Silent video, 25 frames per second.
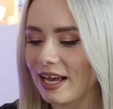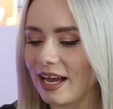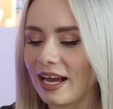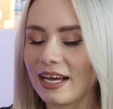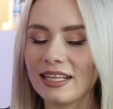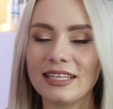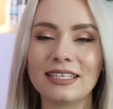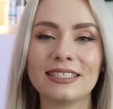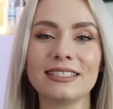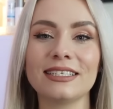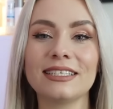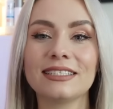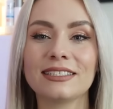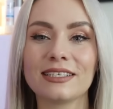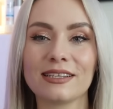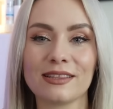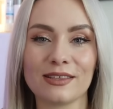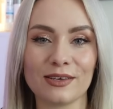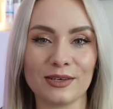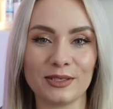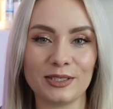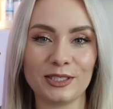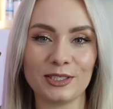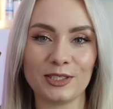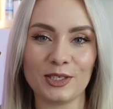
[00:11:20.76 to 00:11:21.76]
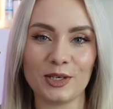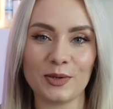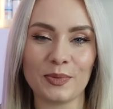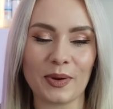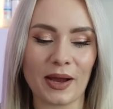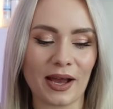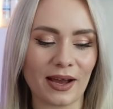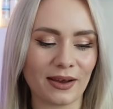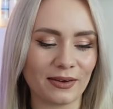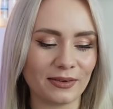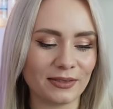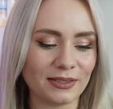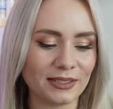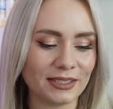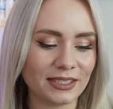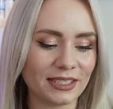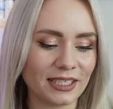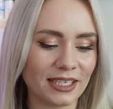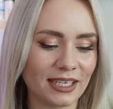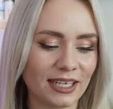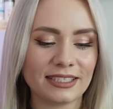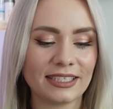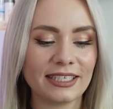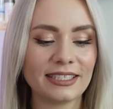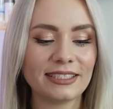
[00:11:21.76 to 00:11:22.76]
and this is £32.
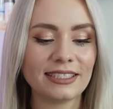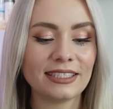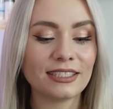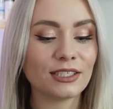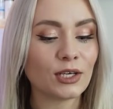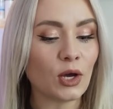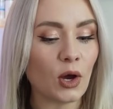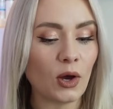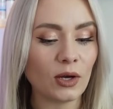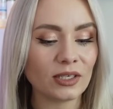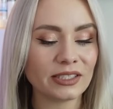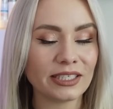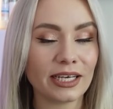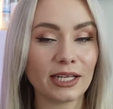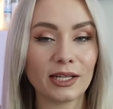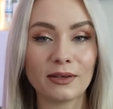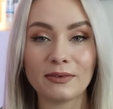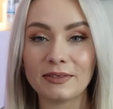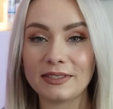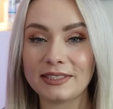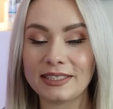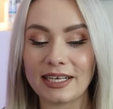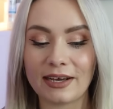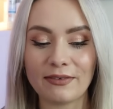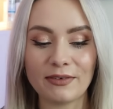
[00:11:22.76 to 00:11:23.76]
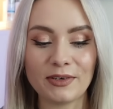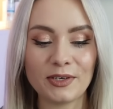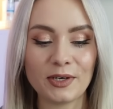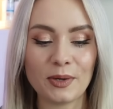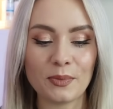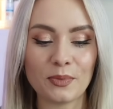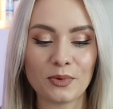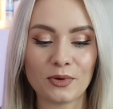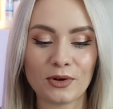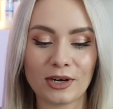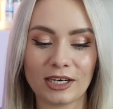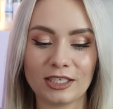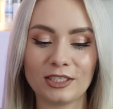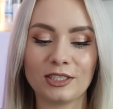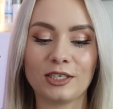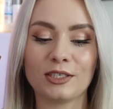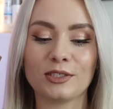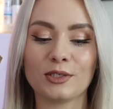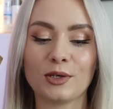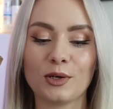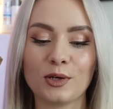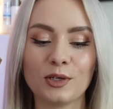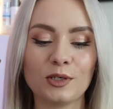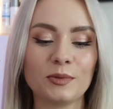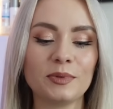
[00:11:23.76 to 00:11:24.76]
So this is a cocktail of 7
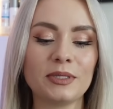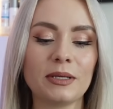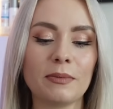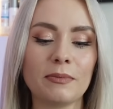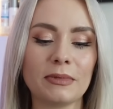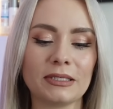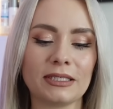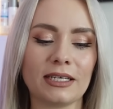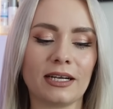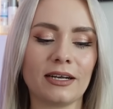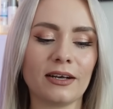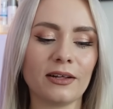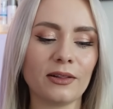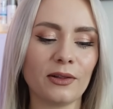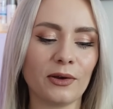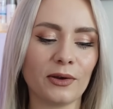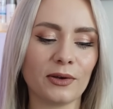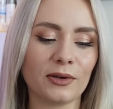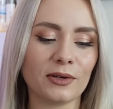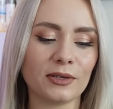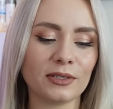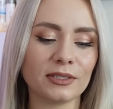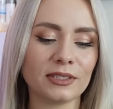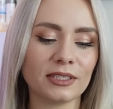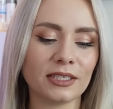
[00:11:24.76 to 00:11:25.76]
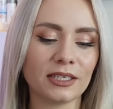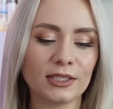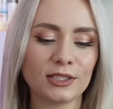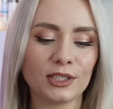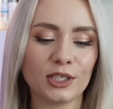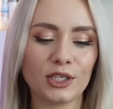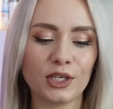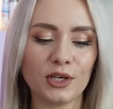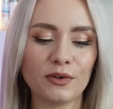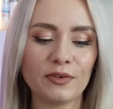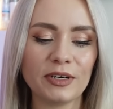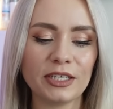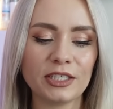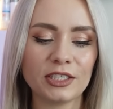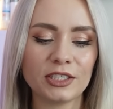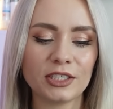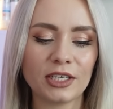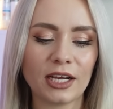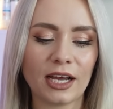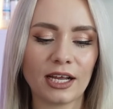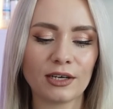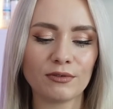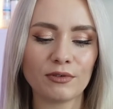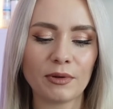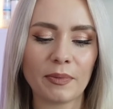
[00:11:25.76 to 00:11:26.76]
precious 100% botanical oils to
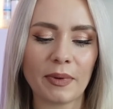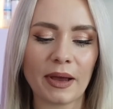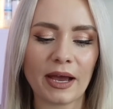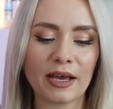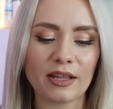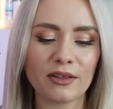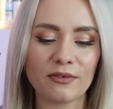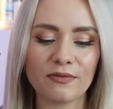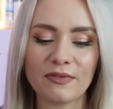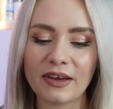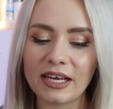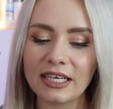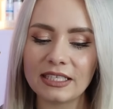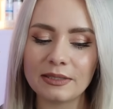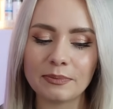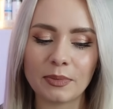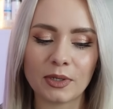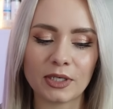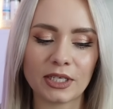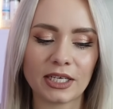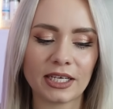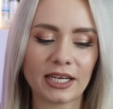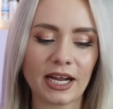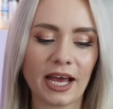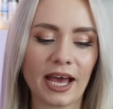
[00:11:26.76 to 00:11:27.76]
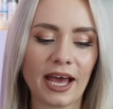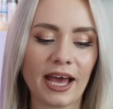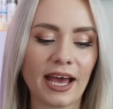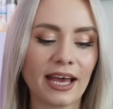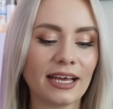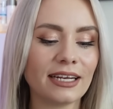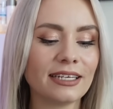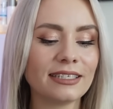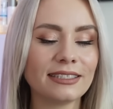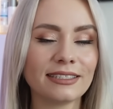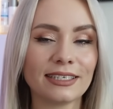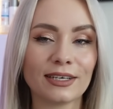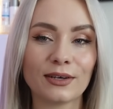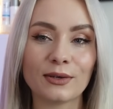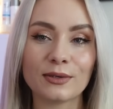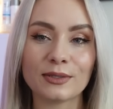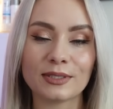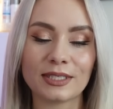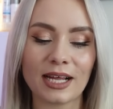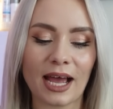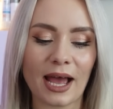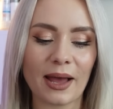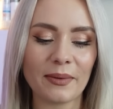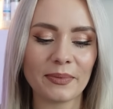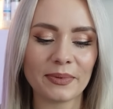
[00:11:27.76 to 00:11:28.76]
nourish and repair the face, body and hair in a single
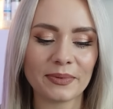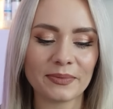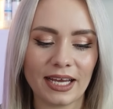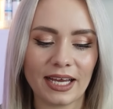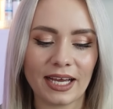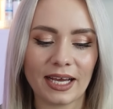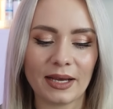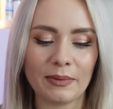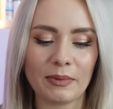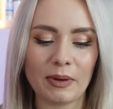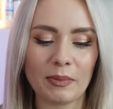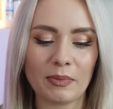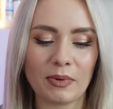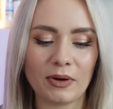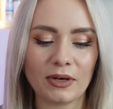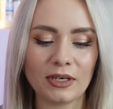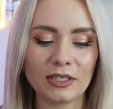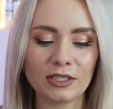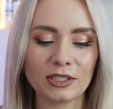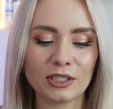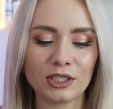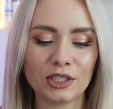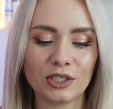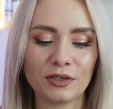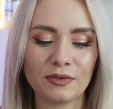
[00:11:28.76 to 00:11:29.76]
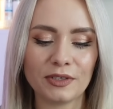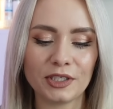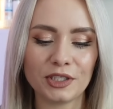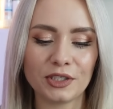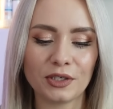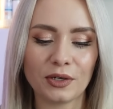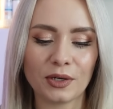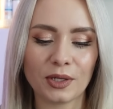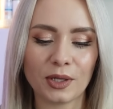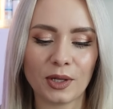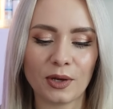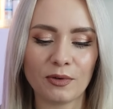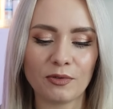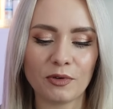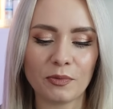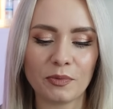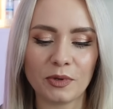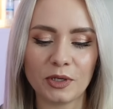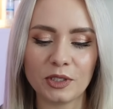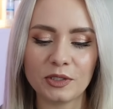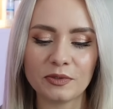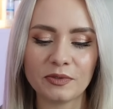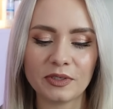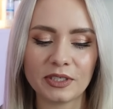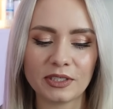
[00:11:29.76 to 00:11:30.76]
step. A product to nourish your glow for
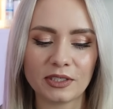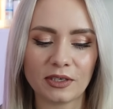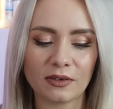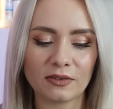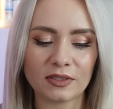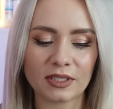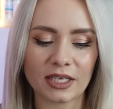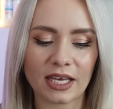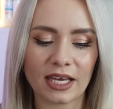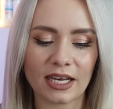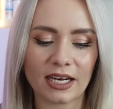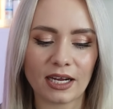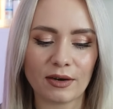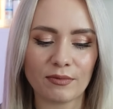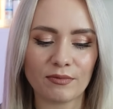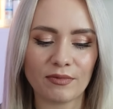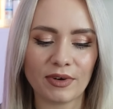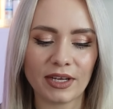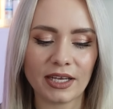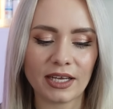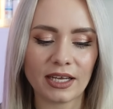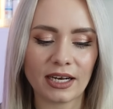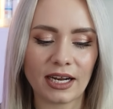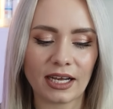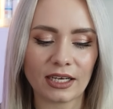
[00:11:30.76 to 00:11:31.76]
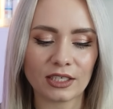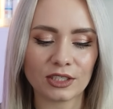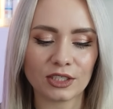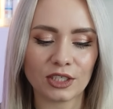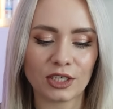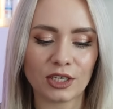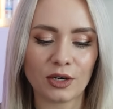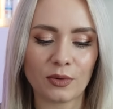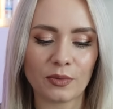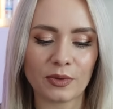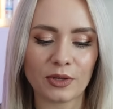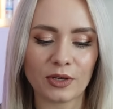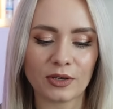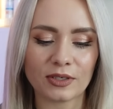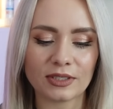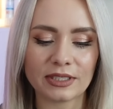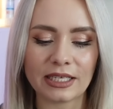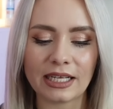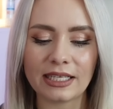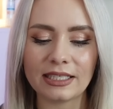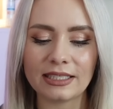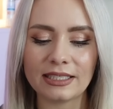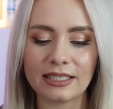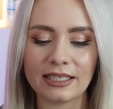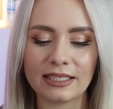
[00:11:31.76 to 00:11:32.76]
beautifully soft skin and reconnection with your
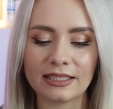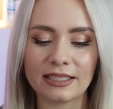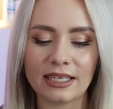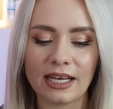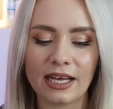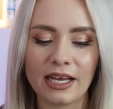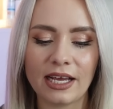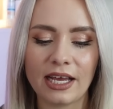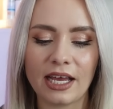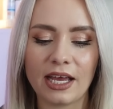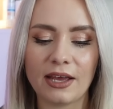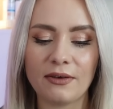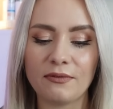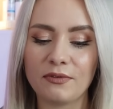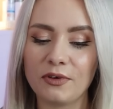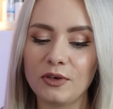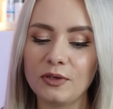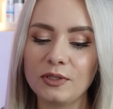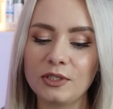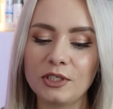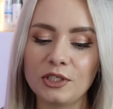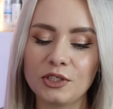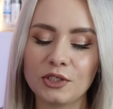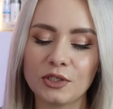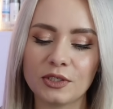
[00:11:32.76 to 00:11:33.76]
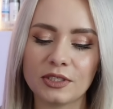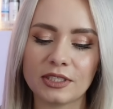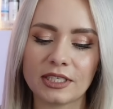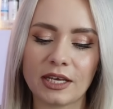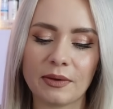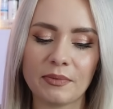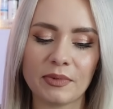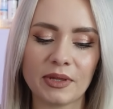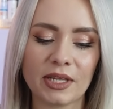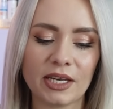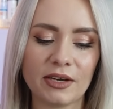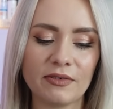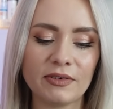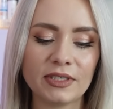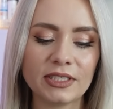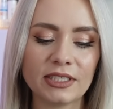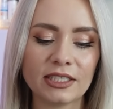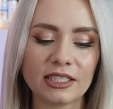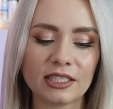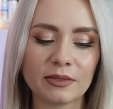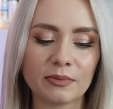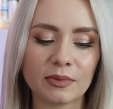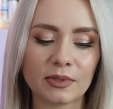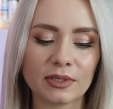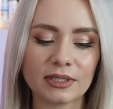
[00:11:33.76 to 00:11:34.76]
senses. It infuses your skin with an
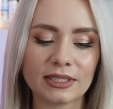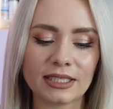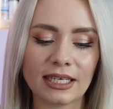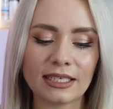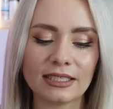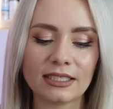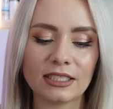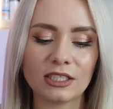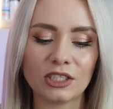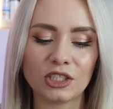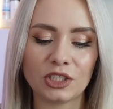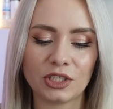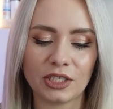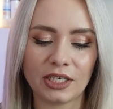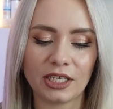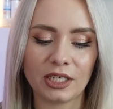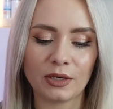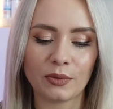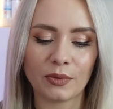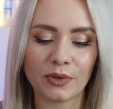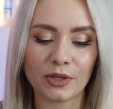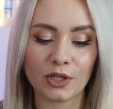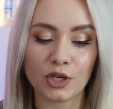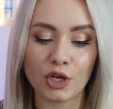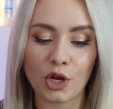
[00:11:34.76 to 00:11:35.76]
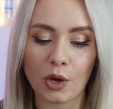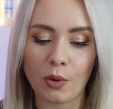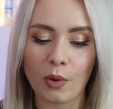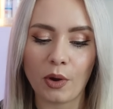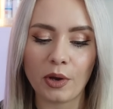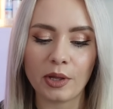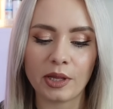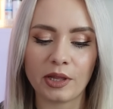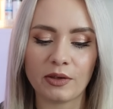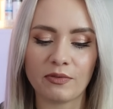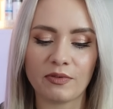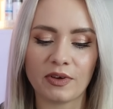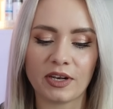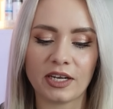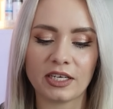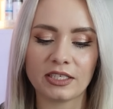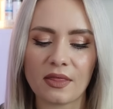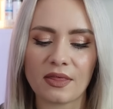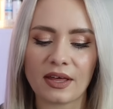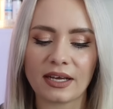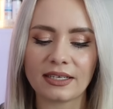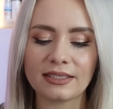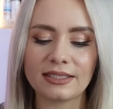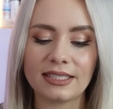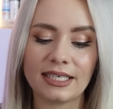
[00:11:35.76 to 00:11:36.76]
irresistible satin sheen with no oily finish
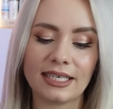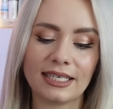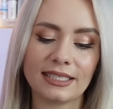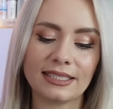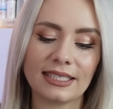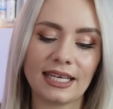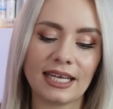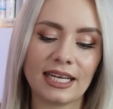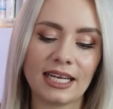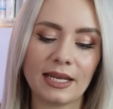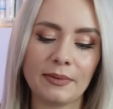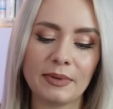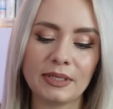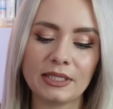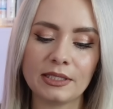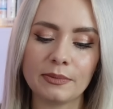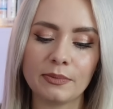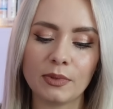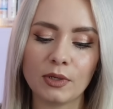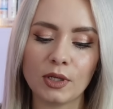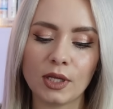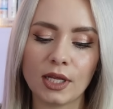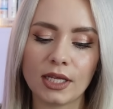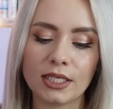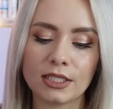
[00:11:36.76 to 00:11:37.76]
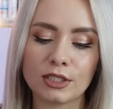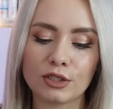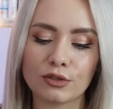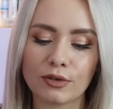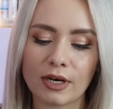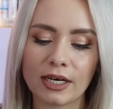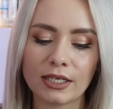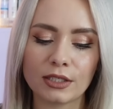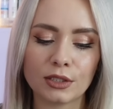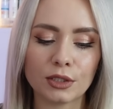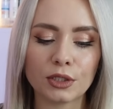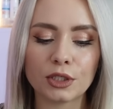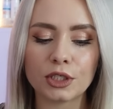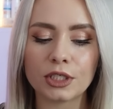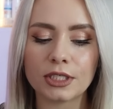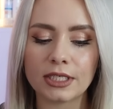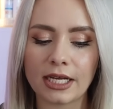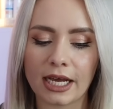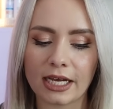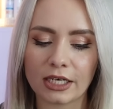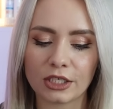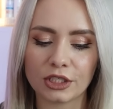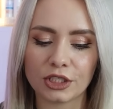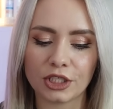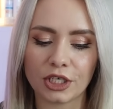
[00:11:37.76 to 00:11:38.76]
thanks to its inimitable dry touch
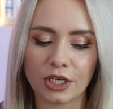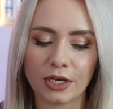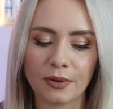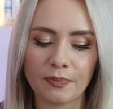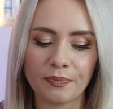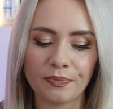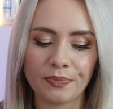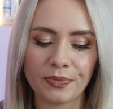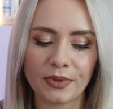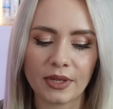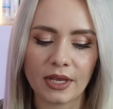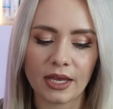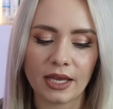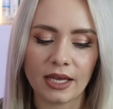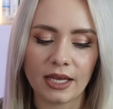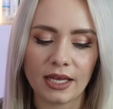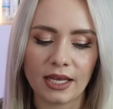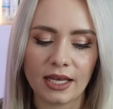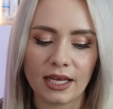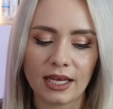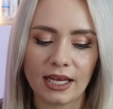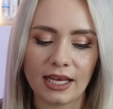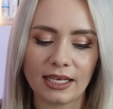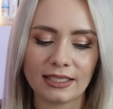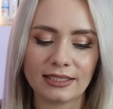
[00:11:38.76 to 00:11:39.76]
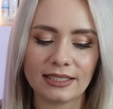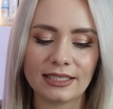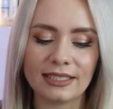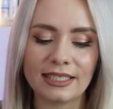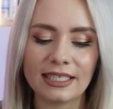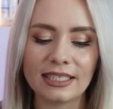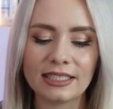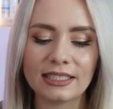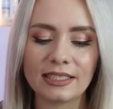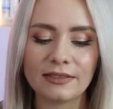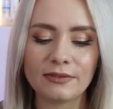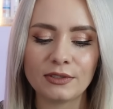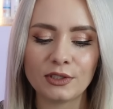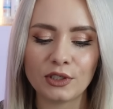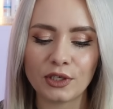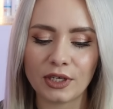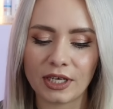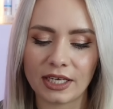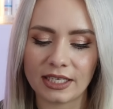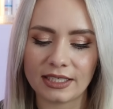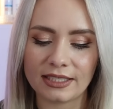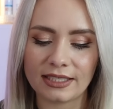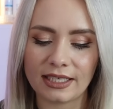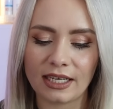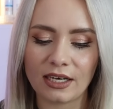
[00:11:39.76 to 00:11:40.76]
texture. Its addictive
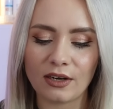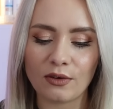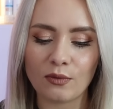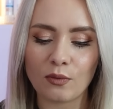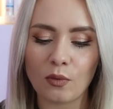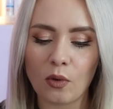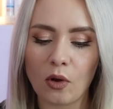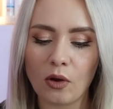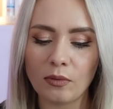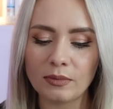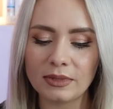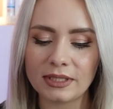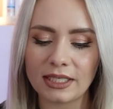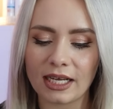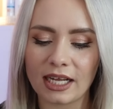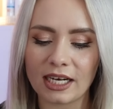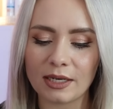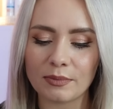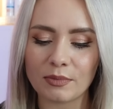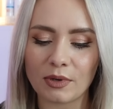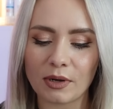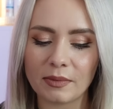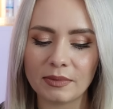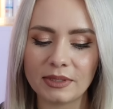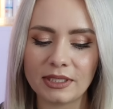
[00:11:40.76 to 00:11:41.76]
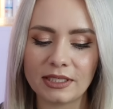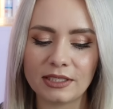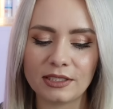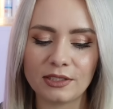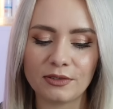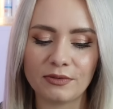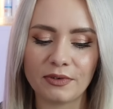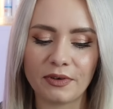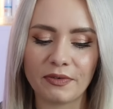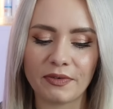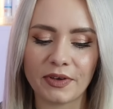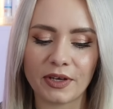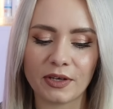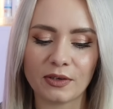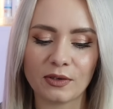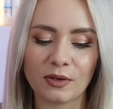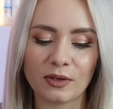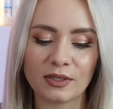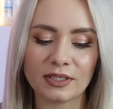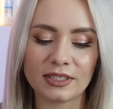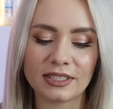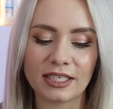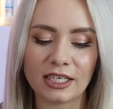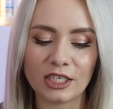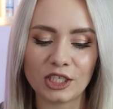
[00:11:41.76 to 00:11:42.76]
sun-kissed scent of warm sand promises to reveal
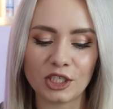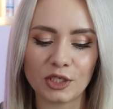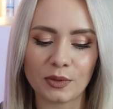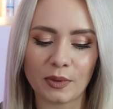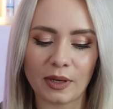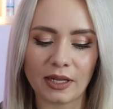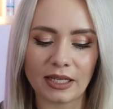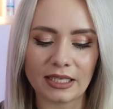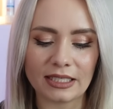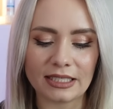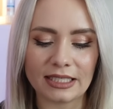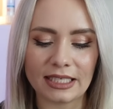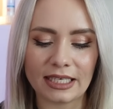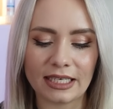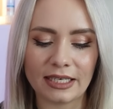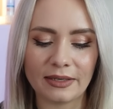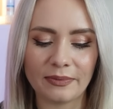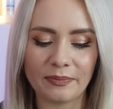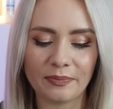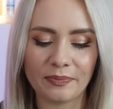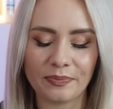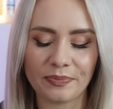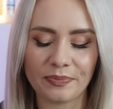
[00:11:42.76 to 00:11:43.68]
your sensuality.